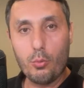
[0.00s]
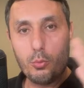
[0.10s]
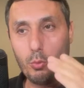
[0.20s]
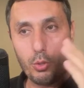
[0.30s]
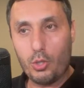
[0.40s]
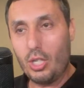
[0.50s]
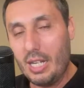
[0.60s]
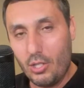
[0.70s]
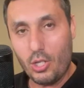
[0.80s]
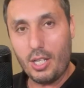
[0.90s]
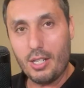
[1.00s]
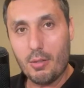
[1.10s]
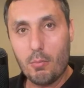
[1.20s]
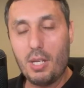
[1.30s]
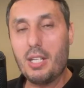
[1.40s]
were teaching
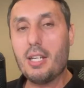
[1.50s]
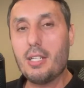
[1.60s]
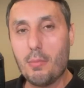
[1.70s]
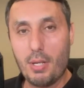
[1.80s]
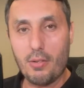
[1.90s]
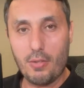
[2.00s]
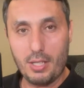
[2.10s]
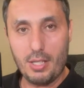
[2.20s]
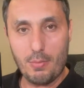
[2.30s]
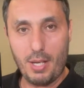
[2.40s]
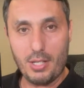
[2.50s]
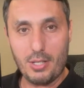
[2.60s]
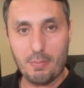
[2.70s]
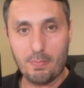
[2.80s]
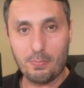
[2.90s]
being an independent freight
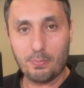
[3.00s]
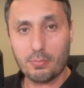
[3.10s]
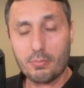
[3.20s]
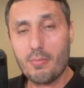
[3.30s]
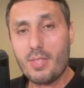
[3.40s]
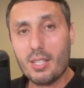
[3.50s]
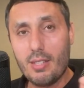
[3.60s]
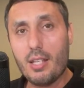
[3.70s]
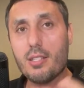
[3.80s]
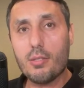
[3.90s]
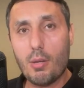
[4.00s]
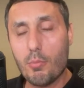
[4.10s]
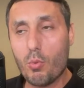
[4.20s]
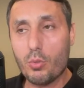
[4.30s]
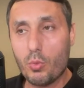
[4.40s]
dispatcher. That's the
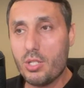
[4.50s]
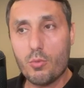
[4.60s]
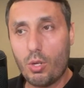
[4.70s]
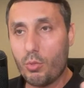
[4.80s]
number one reason why we